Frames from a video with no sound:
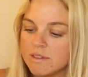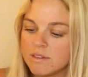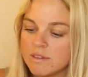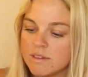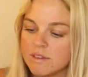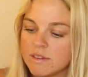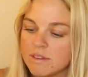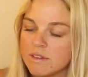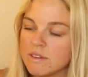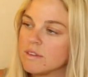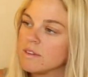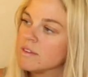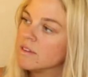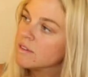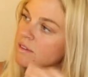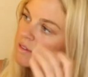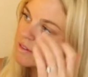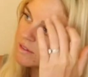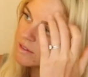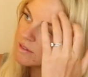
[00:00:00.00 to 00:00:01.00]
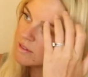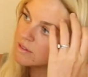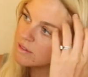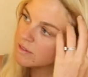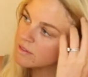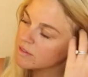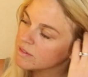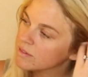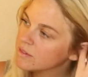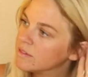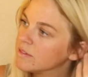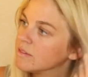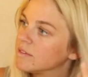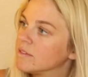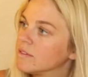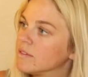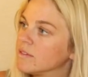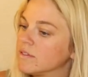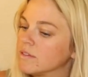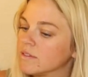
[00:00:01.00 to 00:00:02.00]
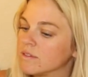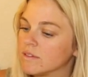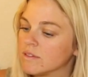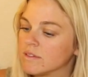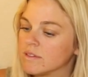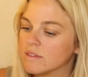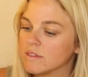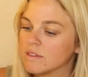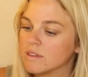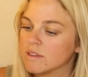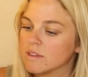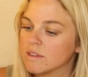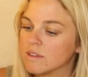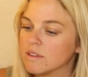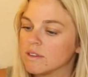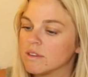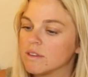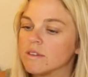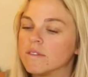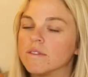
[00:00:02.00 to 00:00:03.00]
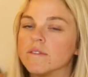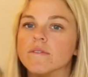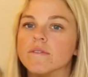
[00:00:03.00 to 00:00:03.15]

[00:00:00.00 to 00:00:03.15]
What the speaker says: (silent)